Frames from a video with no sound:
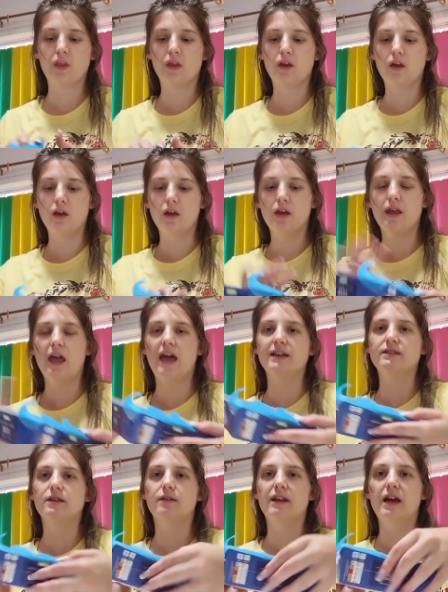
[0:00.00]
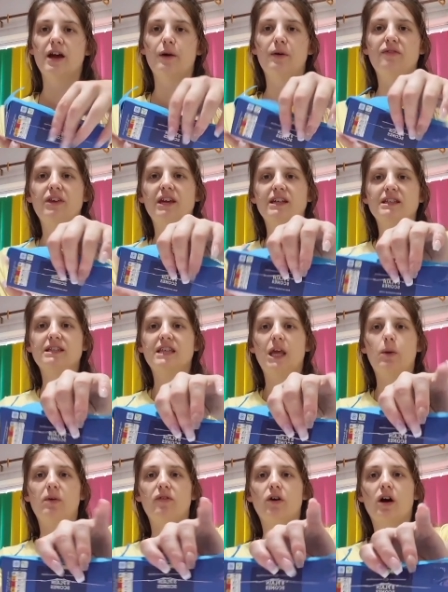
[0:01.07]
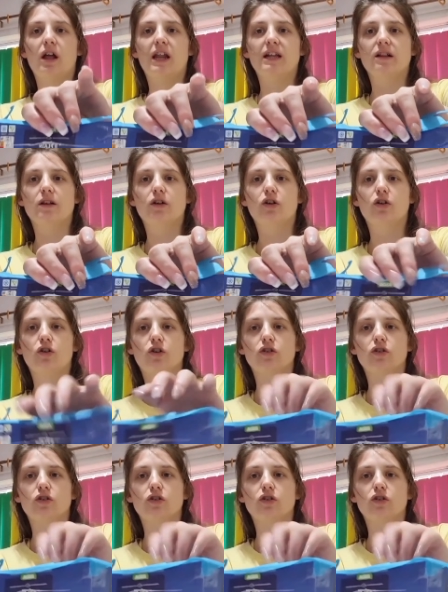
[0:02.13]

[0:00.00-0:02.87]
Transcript: Okay, so now if you can see, we've got a little cut